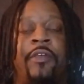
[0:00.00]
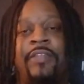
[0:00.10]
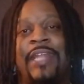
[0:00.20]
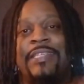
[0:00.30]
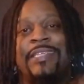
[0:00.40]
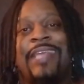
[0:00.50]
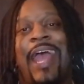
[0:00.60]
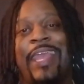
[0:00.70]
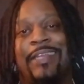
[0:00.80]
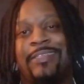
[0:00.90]
That's
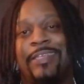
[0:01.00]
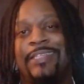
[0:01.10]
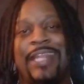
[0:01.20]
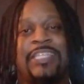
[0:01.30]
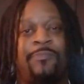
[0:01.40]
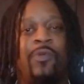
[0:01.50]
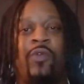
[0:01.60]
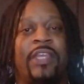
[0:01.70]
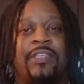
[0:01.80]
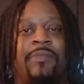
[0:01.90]
science. It's not
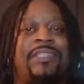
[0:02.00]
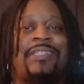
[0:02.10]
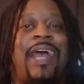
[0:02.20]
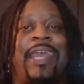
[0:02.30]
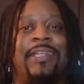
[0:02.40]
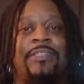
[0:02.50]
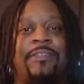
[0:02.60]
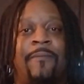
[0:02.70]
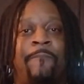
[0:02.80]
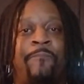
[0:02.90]
spookism. It's science.
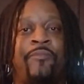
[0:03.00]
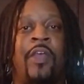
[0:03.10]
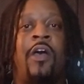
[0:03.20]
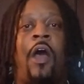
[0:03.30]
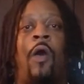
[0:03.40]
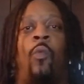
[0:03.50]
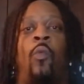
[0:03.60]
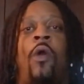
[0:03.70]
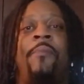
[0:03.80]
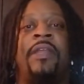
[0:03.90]
A
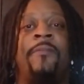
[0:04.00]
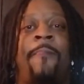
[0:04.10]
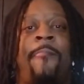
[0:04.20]
woman